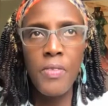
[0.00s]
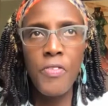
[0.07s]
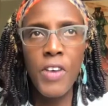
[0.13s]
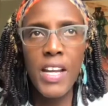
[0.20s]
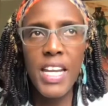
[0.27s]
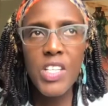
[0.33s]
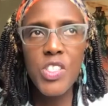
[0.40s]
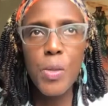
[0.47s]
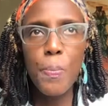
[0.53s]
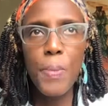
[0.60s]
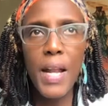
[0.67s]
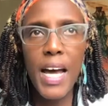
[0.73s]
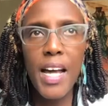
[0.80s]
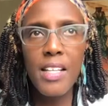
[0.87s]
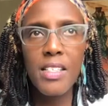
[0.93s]
financial
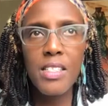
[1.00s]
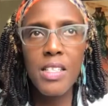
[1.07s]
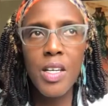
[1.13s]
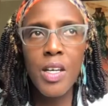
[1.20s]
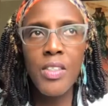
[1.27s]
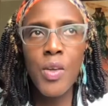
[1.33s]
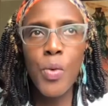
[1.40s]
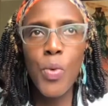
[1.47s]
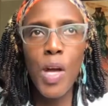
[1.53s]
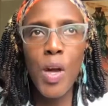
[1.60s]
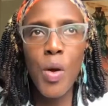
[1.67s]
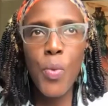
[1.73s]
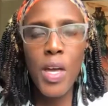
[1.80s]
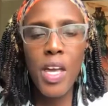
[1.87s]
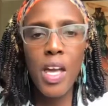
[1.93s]
plans, the
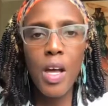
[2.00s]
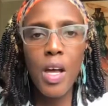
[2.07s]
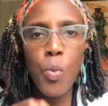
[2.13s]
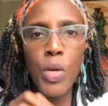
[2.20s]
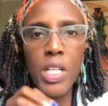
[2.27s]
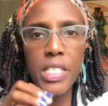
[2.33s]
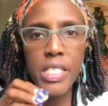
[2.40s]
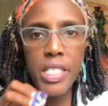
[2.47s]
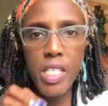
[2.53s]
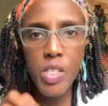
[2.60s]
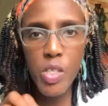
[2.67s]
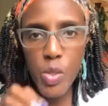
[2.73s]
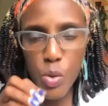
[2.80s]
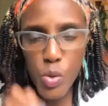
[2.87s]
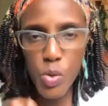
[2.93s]
way we will
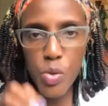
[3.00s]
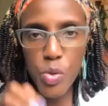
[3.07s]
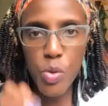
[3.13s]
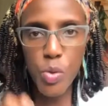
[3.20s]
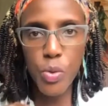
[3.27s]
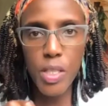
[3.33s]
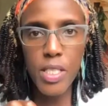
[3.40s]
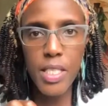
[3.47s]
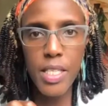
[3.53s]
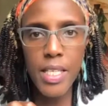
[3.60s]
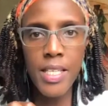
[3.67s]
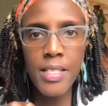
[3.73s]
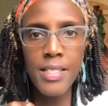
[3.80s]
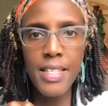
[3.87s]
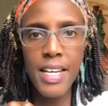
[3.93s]
teach you to do it
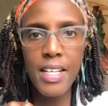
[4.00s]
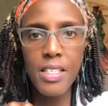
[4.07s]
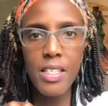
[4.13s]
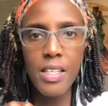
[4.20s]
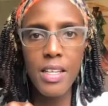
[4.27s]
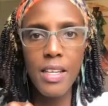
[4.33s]
is that